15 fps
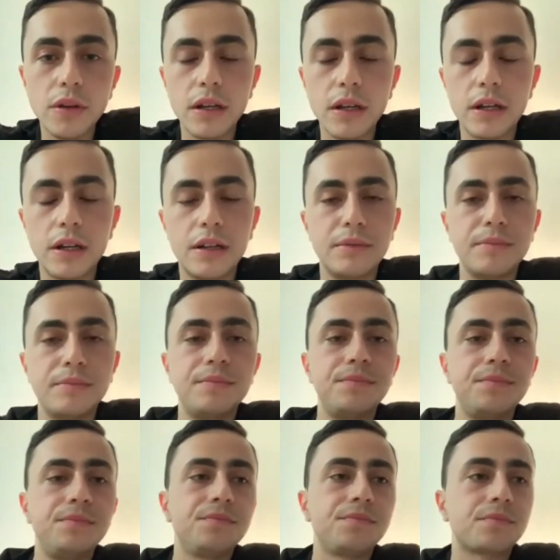
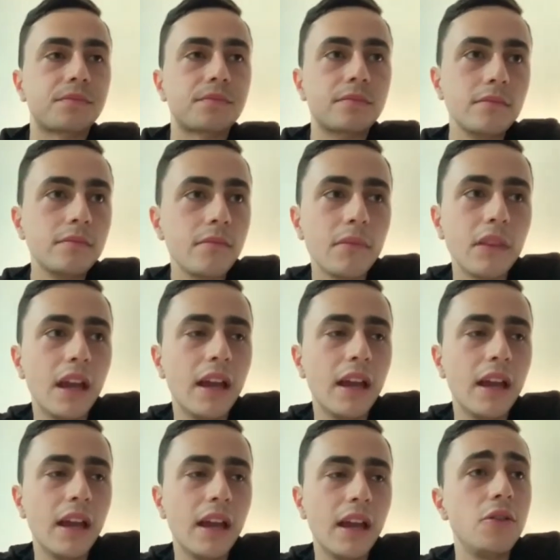
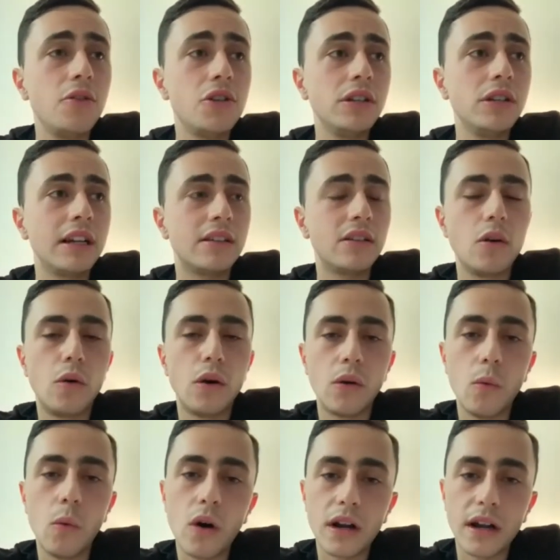After that, I usually like to go on a
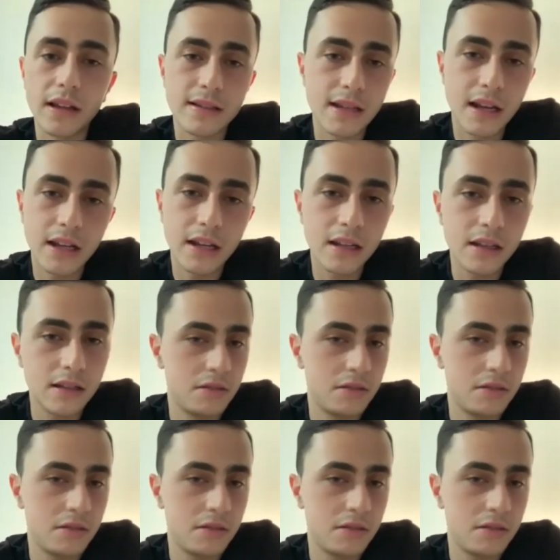walk outside.